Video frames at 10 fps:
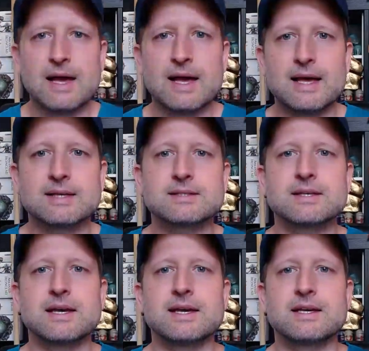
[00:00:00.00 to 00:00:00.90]
as
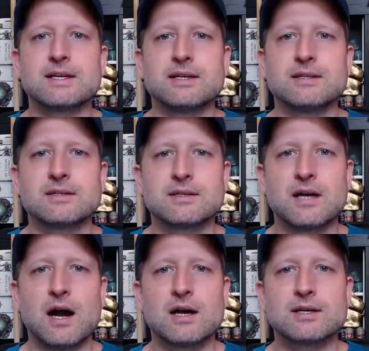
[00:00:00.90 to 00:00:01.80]
a
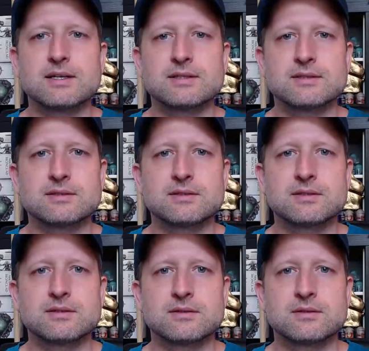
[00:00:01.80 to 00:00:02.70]
Gargant
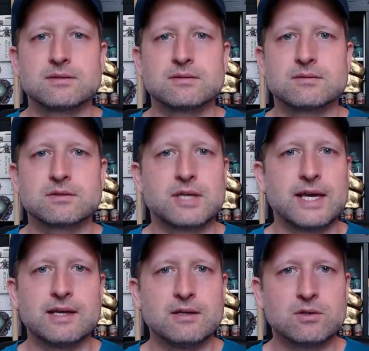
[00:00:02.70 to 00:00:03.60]

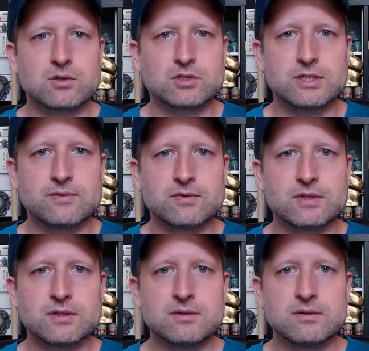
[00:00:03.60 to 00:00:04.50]
King or
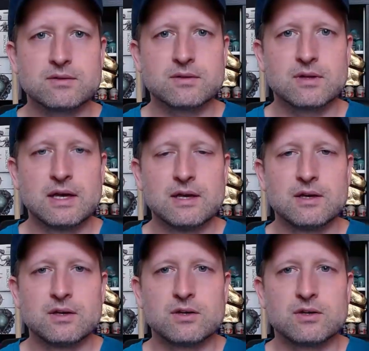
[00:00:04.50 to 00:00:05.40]
Chieftain.
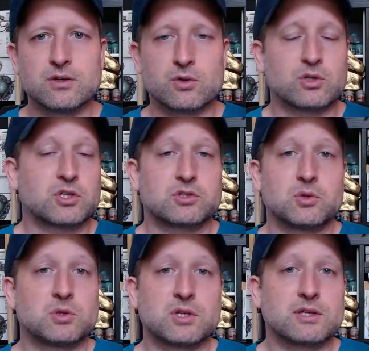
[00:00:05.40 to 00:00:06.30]
You could just
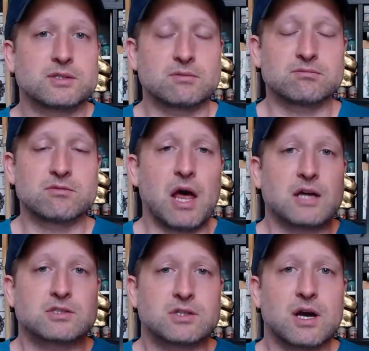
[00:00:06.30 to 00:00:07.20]
use it as a
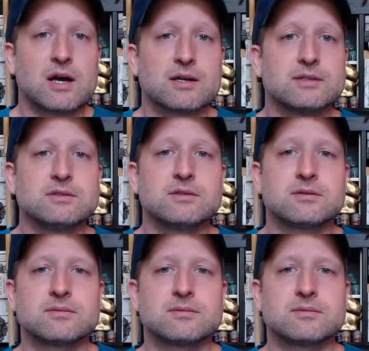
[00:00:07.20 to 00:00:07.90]
large Gargant.